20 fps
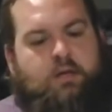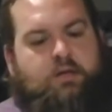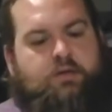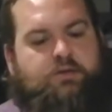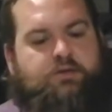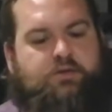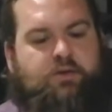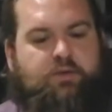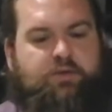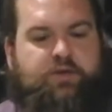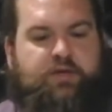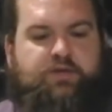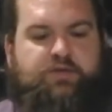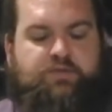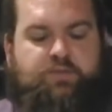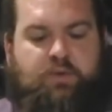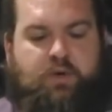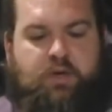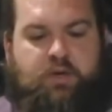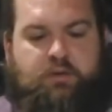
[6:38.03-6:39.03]
So
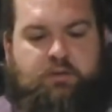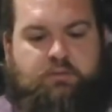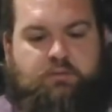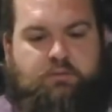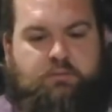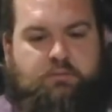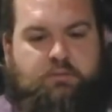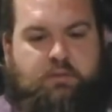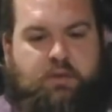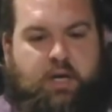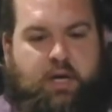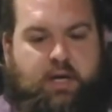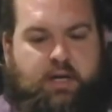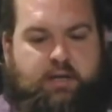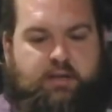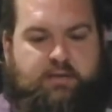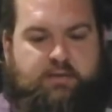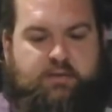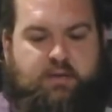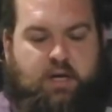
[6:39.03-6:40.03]
this one
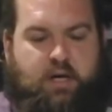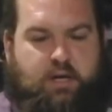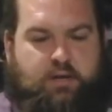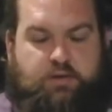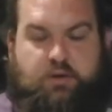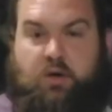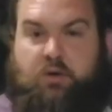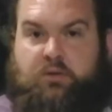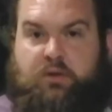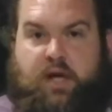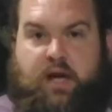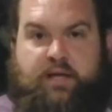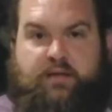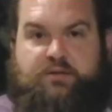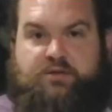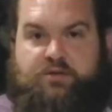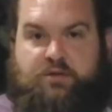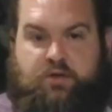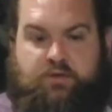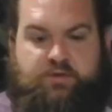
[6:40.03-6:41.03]
is no
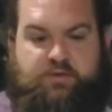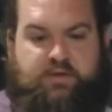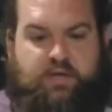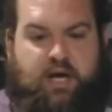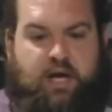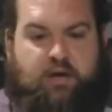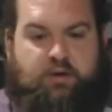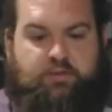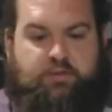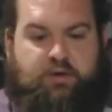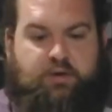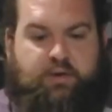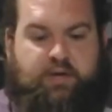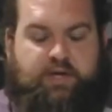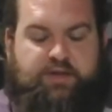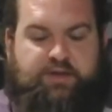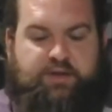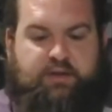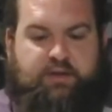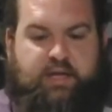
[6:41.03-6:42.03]
lights, no sound, no
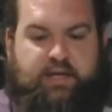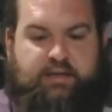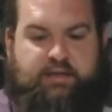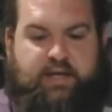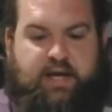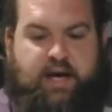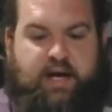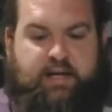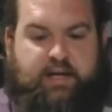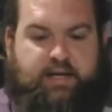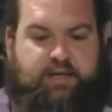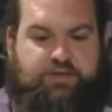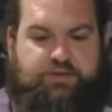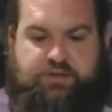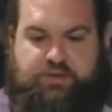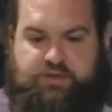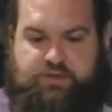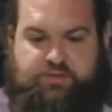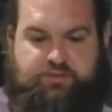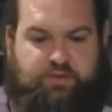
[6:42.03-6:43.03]
anything like that. It's
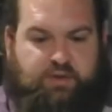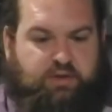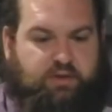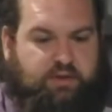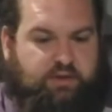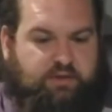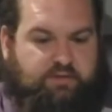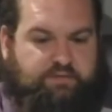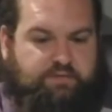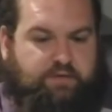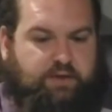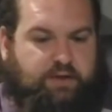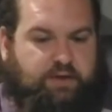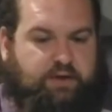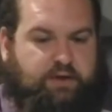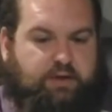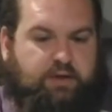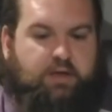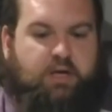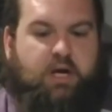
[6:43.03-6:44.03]
just strictly the
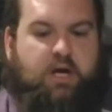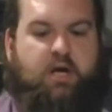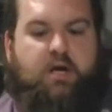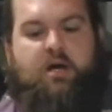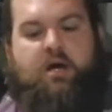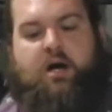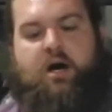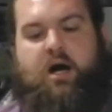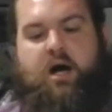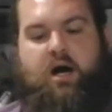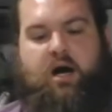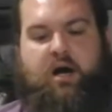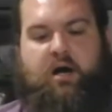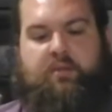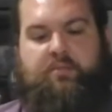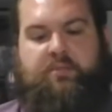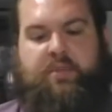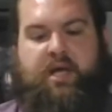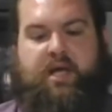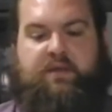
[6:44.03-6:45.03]
figure.
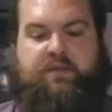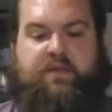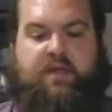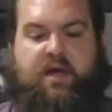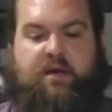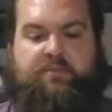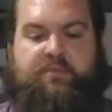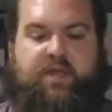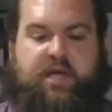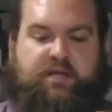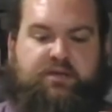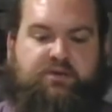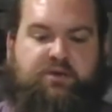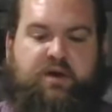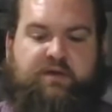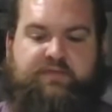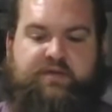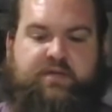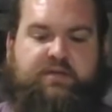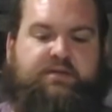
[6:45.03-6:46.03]
In them, they do
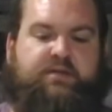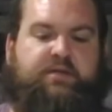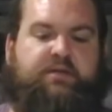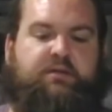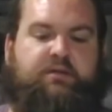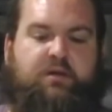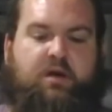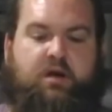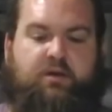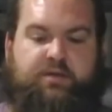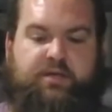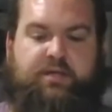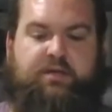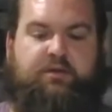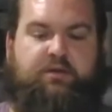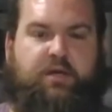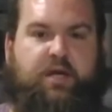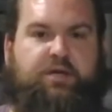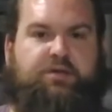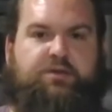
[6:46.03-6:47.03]
have the
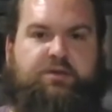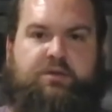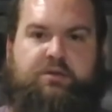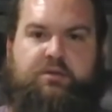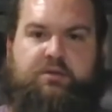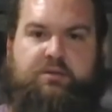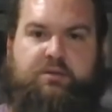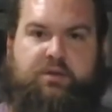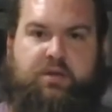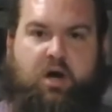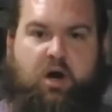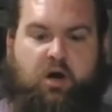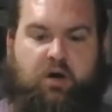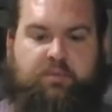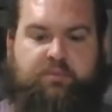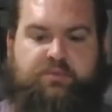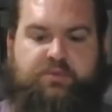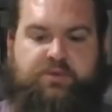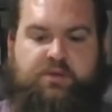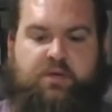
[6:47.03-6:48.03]
articulation. The
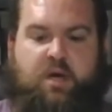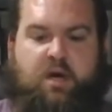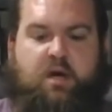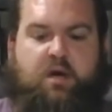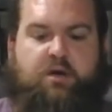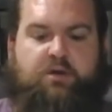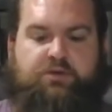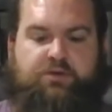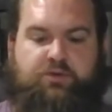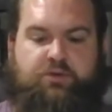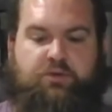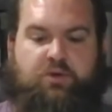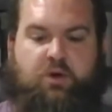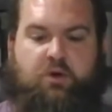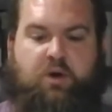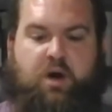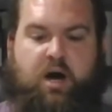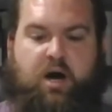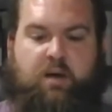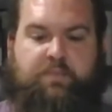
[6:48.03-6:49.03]
arms do
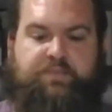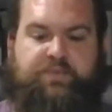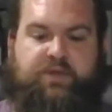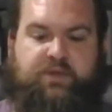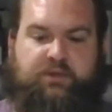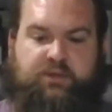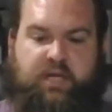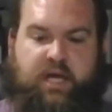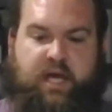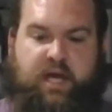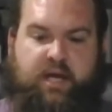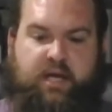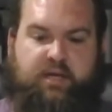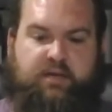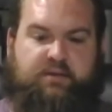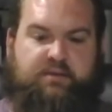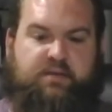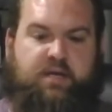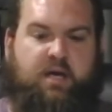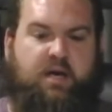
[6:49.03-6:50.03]
go up, the
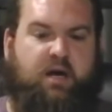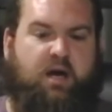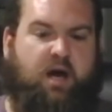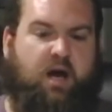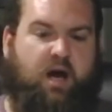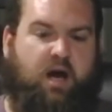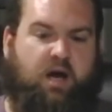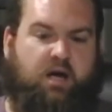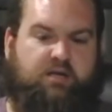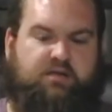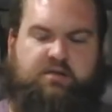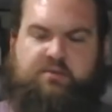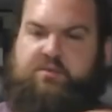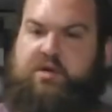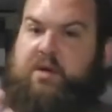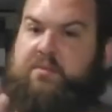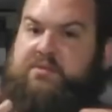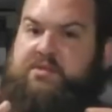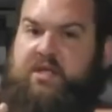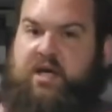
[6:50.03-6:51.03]
legs.
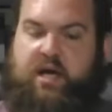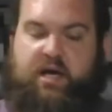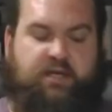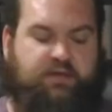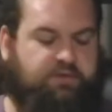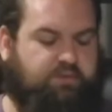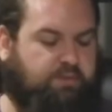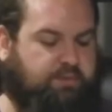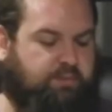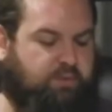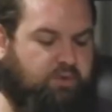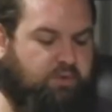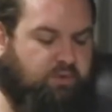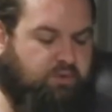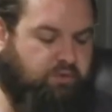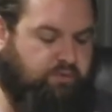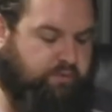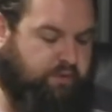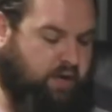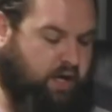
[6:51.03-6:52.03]
Sometimes the heads will
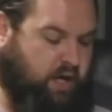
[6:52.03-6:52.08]
move.